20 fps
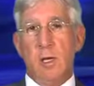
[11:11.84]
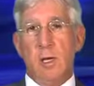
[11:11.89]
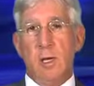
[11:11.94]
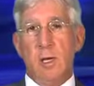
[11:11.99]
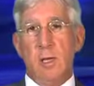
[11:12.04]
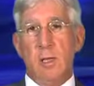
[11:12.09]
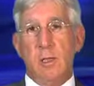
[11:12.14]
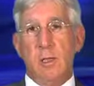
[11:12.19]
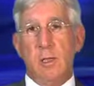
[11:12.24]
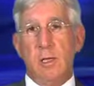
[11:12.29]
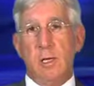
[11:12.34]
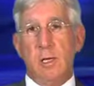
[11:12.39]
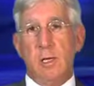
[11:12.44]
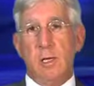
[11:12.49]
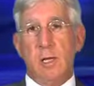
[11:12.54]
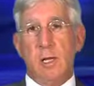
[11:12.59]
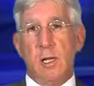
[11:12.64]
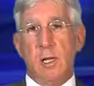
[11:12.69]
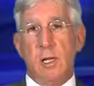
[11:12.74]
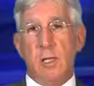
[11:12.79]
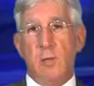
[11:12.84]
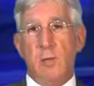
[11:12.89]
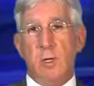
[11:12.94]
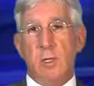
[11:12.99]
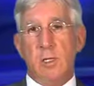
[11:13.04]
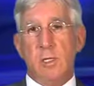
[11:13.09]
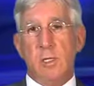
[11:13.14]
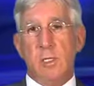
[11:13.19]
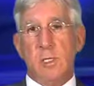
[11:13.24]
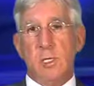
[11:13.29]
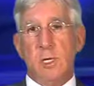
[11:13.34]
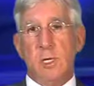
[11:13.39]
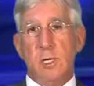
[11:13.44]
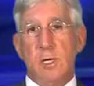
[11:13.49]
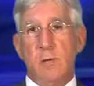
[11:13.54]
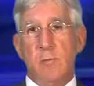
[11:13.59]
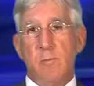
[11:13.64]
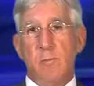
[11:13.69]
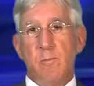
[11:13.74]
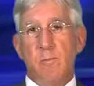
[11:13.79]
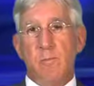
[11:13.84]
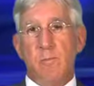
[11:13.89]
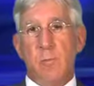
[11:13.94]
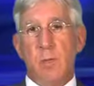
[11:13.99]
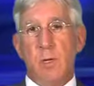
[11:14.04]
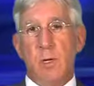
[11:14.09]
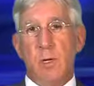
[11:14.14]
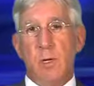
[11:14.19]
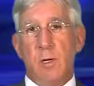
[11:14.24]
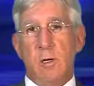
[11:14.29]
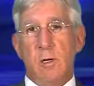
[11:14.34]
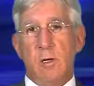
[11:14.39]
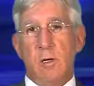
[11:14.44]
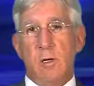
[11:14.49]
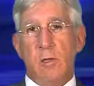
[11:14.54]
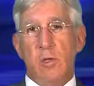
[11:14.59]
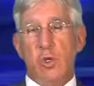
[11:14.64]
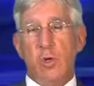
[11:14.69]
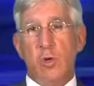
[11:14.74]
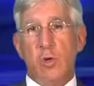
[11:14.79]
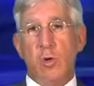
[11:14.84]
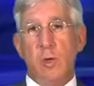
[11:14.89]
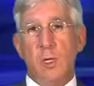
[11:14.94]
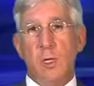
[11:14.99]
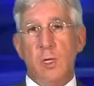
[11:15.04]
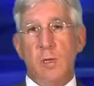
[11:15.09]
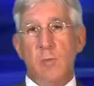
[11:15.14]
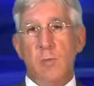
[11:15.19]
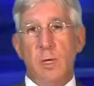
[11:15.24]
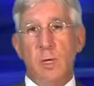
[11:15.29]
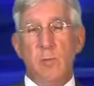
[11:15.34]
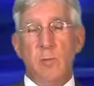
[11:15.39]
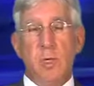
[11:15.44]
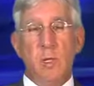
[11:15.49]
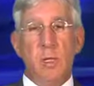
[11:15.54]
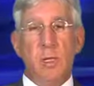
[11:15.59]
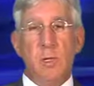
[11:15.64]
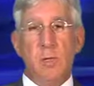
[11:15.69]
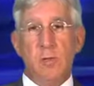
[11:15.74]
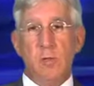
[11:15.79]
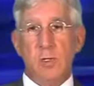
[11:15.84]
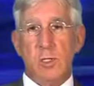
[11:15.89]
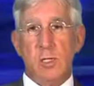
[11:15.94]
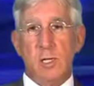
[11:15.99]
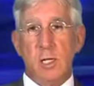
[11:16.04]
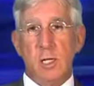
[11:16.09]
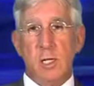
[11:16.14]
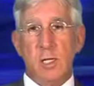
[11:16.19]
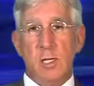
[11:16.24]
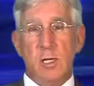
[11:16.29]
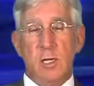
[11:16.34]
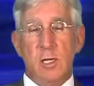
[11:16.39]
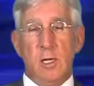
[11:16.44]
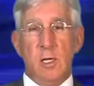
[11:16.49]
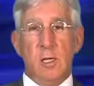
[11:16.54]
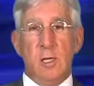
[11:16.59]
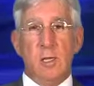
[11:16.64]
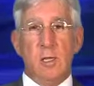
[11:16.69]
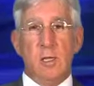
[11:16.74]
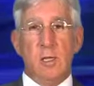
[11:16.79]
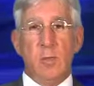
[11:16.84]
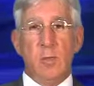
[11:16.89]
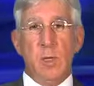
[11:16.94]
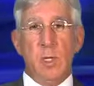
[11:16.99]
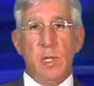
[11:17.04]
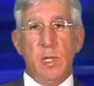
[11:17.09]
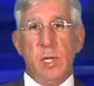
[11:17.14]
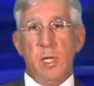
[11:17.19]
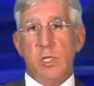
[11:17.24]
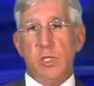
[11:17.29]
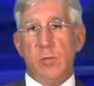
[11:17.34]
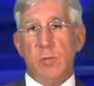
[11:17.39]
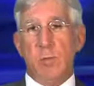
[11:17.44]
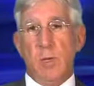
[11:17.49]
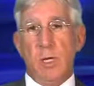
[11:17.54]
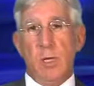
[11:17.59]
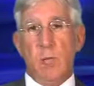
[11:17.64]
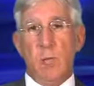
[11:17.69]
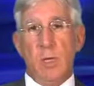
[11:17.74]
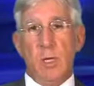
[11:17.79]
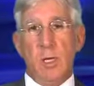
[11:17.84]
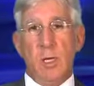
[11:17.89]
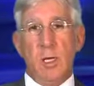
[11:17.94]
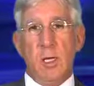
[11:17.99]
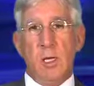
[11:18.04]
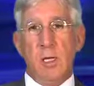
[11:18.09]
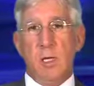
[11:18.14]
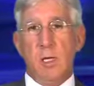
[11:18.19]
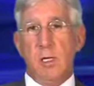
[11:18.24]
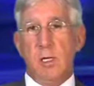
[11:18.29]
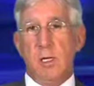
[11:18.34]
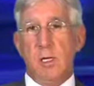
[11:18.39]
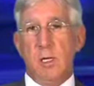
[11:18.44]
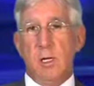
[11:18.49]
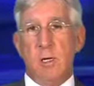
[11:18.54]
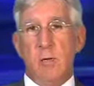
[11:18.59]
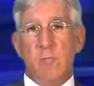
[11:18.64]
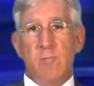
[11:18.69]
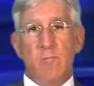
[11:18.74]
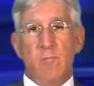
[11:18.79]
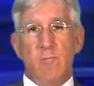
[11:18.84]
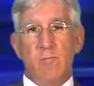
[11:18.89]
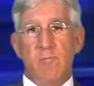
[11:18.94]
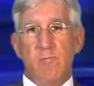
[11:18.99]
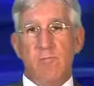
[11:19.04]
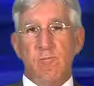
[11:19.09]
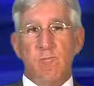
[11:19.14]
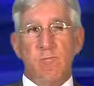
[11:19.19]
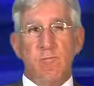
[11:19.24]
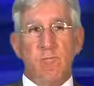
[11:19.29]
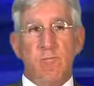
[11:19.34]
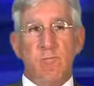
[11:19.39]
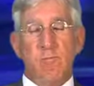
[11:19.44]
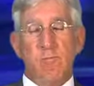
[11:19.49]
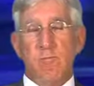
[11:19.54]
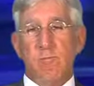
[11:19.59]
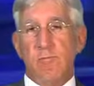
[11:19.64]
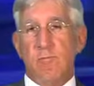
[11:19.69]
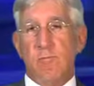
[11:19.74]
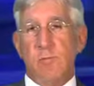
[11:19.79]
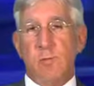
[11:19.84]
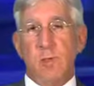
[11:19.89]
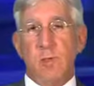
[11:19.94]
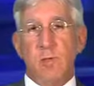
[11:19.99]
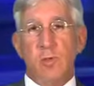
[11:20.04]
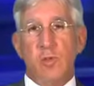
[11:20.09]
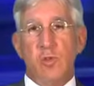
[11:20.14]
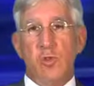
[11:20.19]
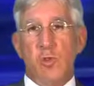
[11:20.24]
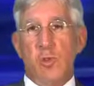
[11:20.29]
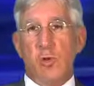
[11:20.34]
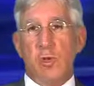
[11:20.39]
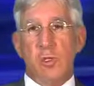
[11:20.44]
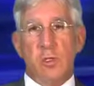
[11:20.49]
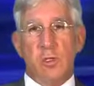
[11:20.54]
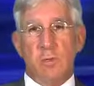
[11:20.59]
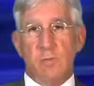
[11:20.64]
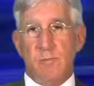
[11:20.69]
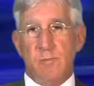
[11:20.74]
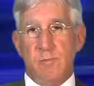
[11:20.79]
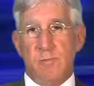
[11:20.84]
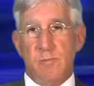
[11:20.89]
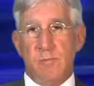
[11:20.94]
and the claimant's um, uh, attorney may be in another state. The mediation may be in uh, Georgia